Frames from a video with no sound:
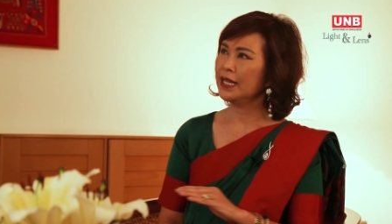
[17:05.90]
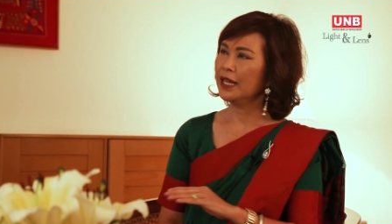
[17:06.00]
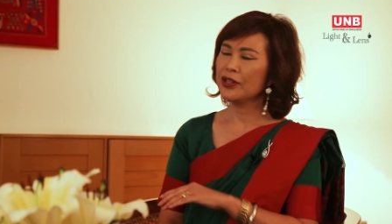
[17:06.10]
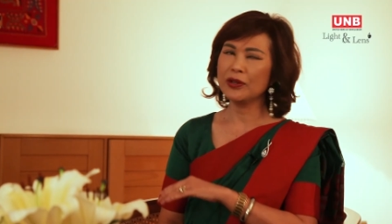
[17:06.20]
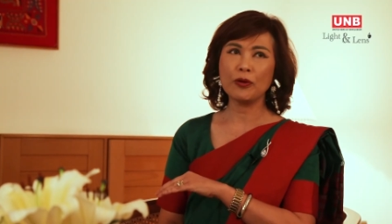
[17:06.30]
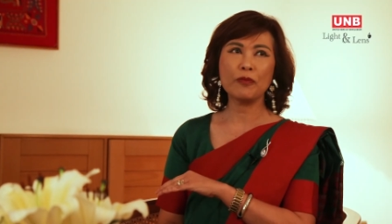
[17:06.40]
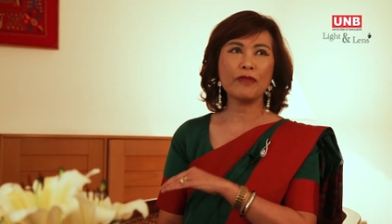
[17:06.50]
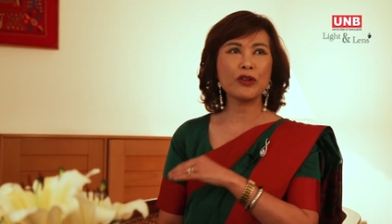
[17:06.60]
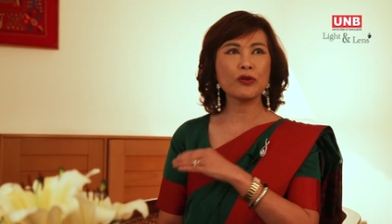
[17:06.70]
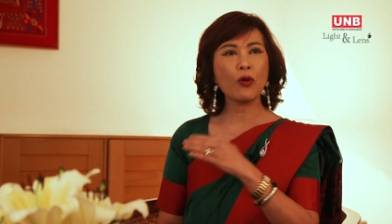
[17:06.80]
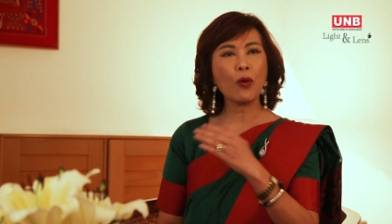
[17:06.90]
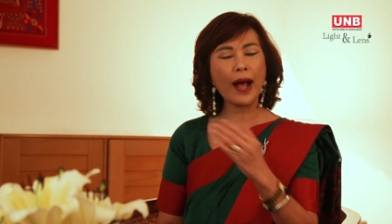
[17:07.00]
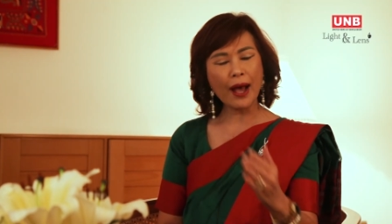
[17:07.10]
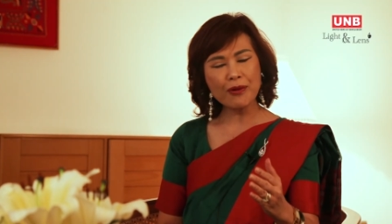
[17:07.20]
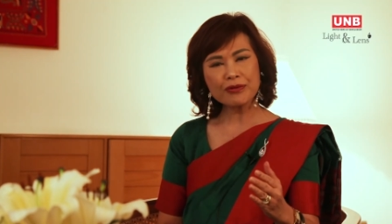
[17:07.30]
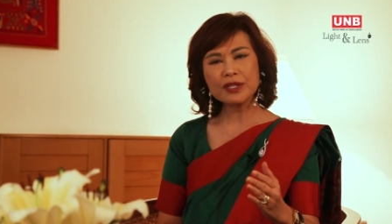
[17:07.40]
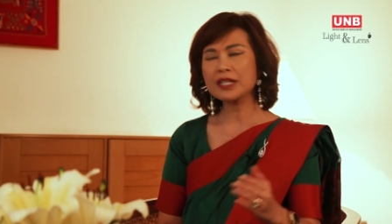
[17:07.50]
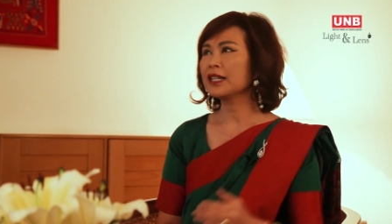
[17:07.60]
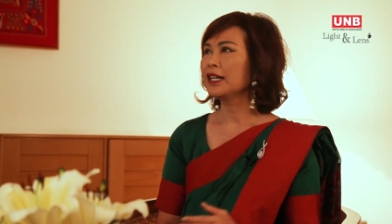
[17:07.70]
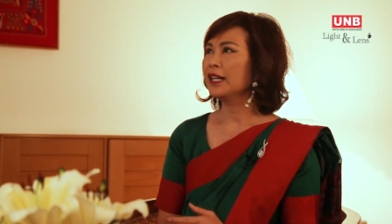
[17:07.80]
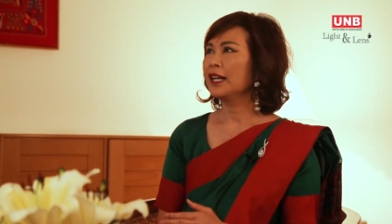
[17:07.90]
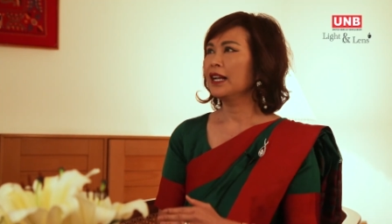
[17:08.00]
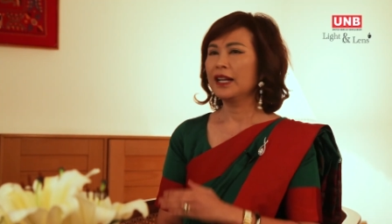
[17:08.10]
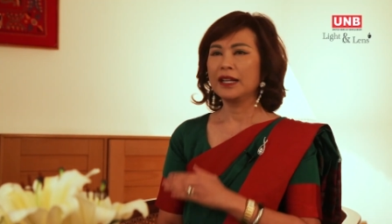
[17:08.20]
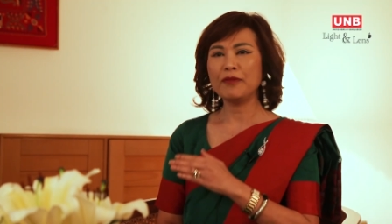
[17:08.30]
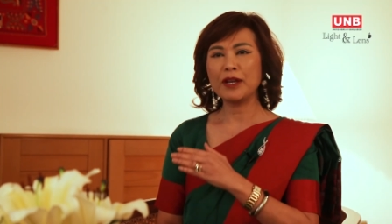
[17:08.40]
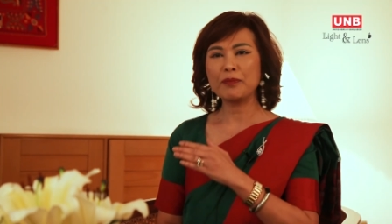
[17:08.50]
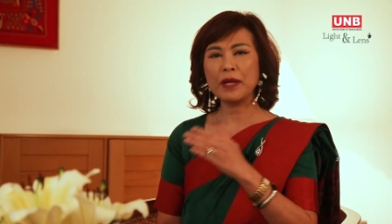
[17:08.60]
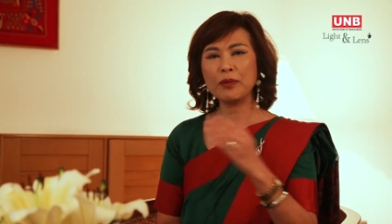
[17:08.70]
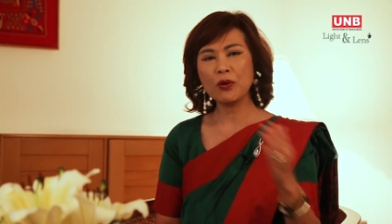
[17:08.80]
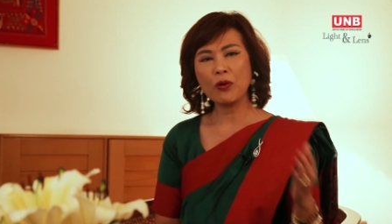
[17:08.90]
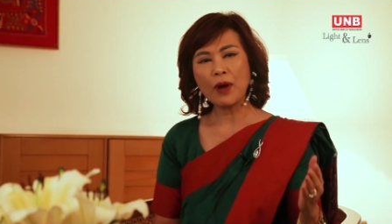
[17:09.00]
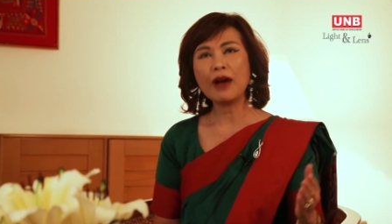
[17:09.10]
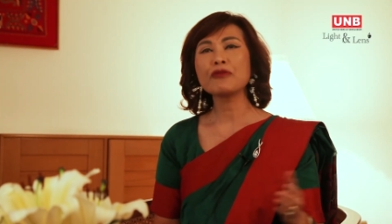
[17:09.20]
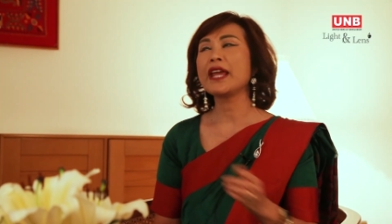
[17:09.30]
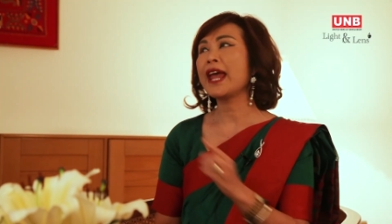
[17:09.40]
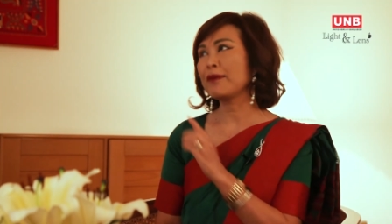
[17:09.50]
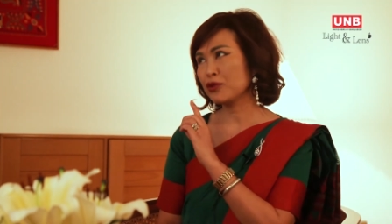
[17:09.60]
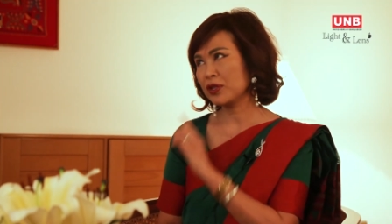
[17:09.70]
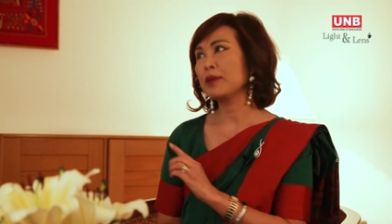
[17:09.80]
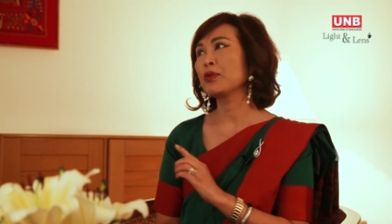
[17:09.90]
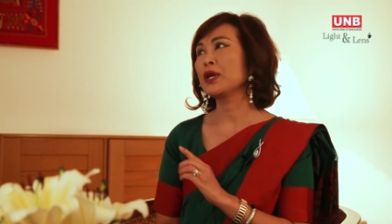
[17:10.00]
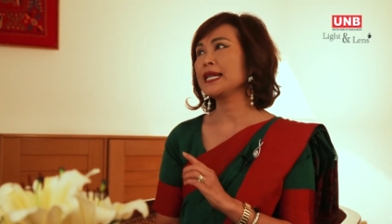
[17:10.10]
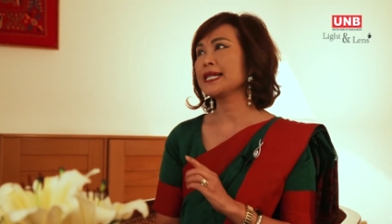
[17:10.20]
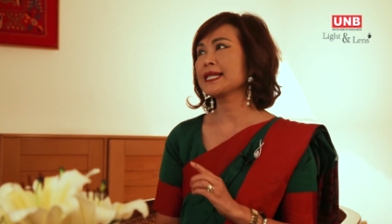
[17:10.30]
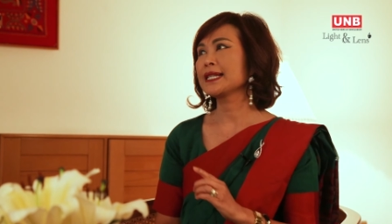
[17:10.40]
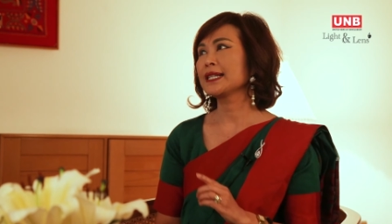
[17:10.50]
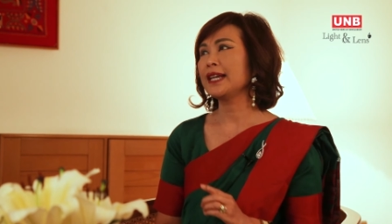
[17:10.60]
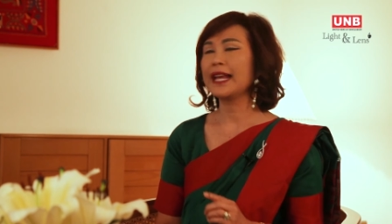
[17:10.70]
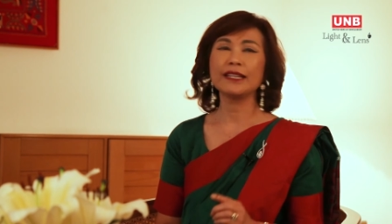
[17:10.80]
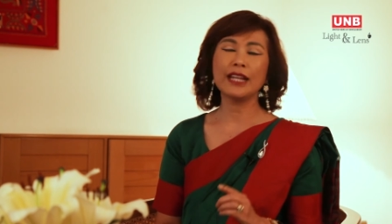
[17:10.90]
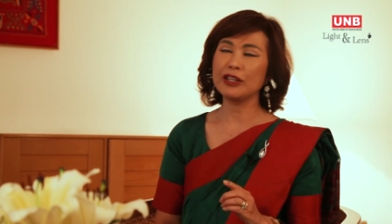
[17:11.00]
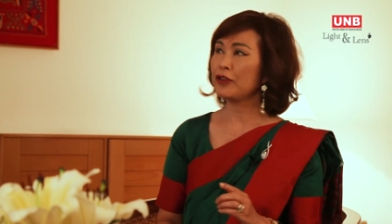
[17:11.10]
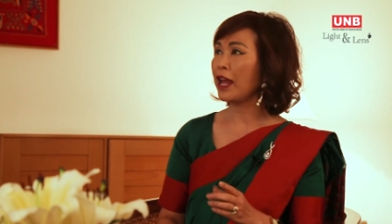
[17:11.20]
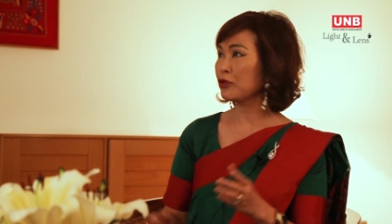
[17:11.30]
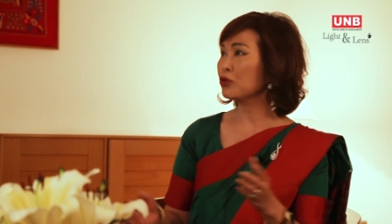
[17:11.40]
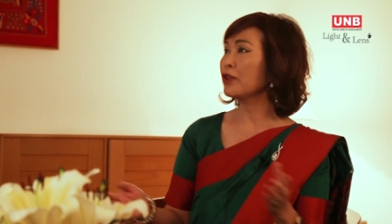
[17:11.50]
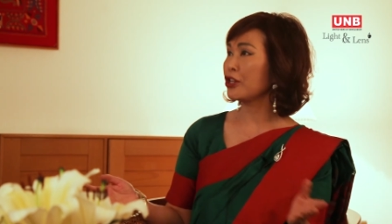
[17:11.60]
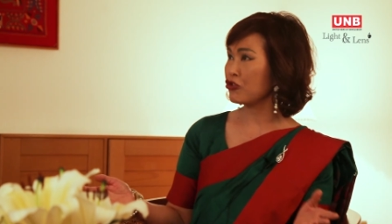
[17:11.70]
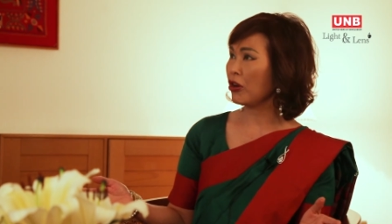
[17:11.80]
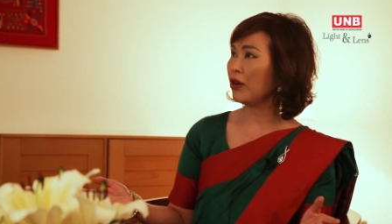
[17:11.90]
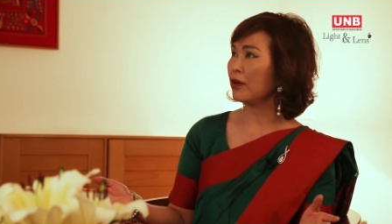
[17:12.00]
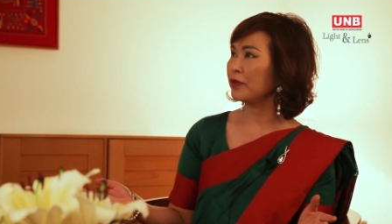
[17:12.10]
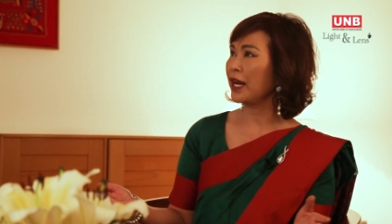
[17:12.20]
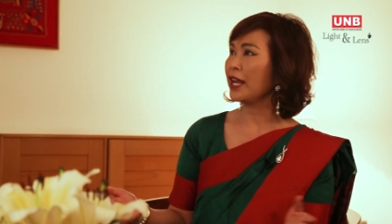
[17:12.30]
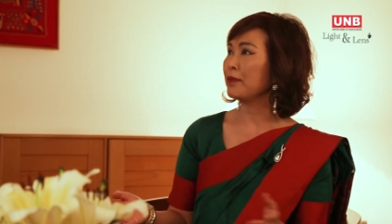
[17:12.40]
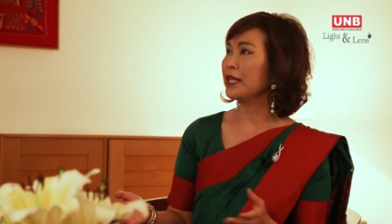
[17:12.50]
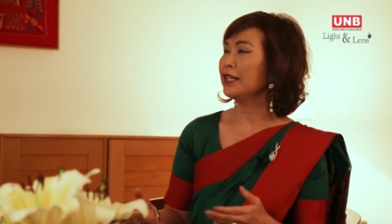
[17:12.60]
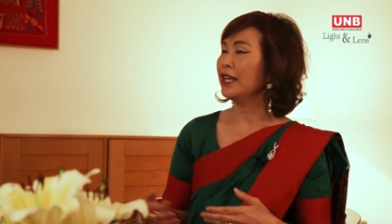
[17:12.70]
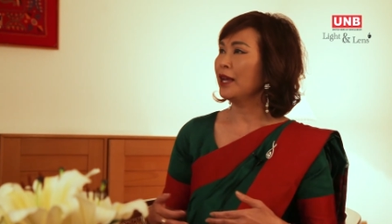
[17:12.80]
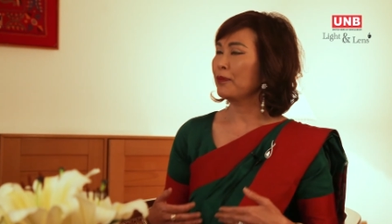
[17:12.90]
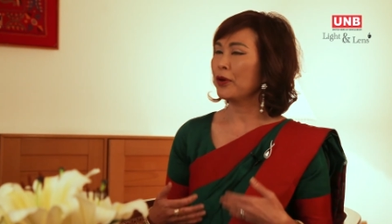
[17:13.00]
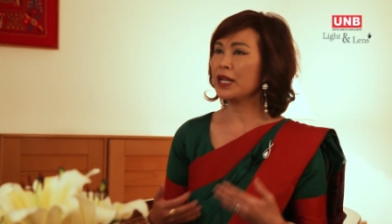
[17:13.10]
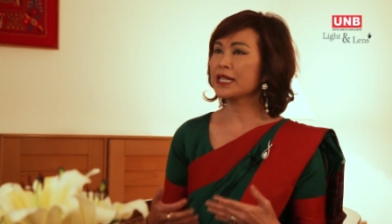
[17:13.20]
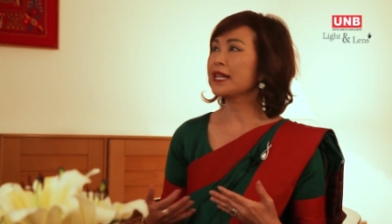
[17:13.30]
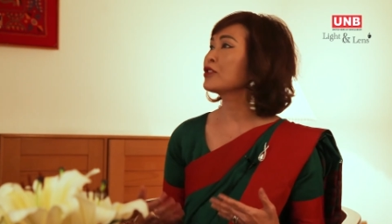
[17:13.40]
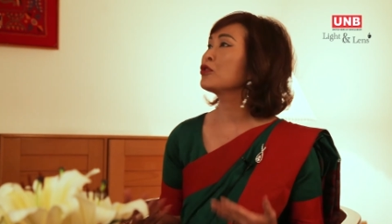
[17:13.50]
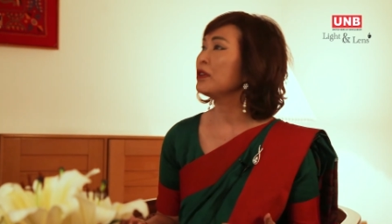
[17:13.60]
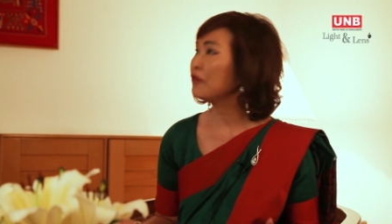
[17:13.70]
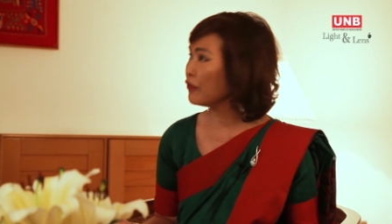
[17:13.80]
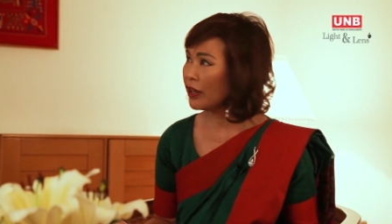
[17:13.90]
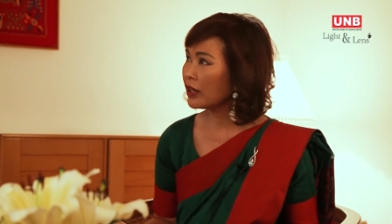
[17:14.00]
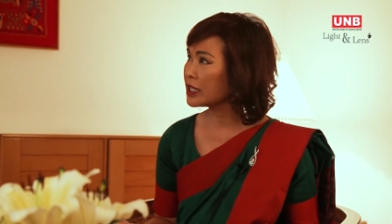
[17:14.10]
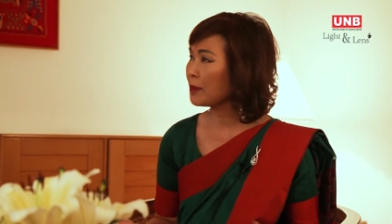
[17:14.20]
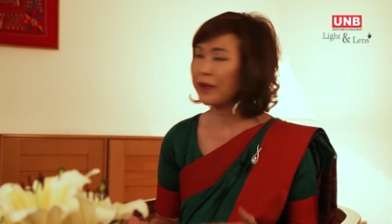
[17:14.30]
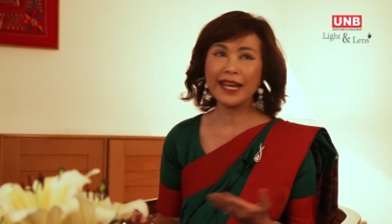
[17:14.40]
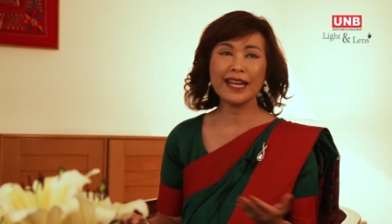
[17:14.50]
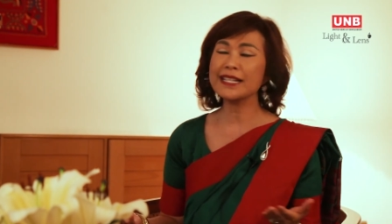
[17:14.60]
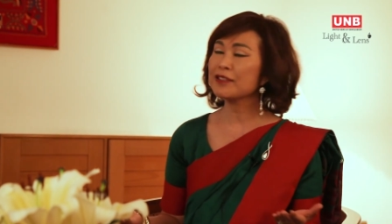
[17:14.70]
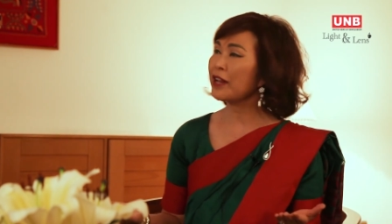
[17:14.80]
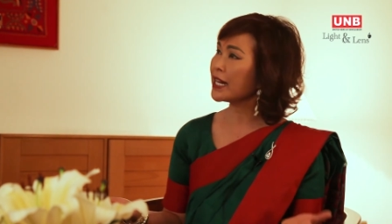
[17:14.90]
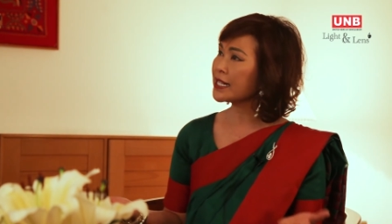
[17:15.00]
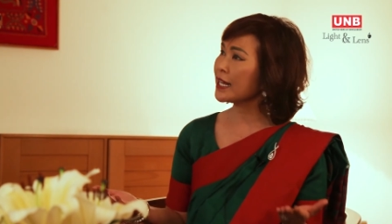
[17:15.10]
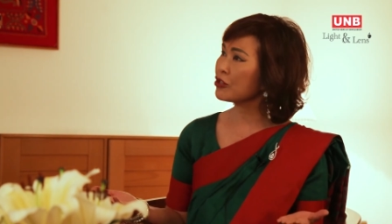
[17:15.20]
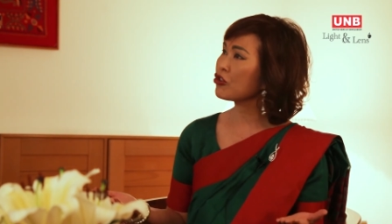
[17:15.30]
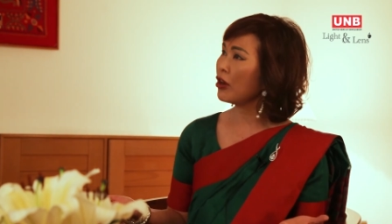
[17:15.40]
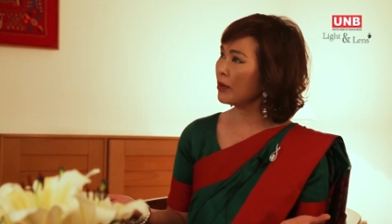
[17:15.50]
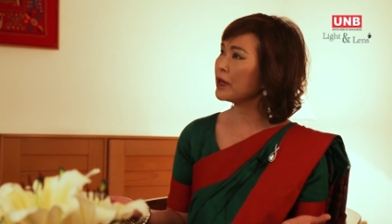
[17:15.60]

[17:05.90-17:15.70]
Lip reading: When you go out, when people go out, they have to see police, and you have to do that job, right? I mean, police has to be feared. I mean, that is their job.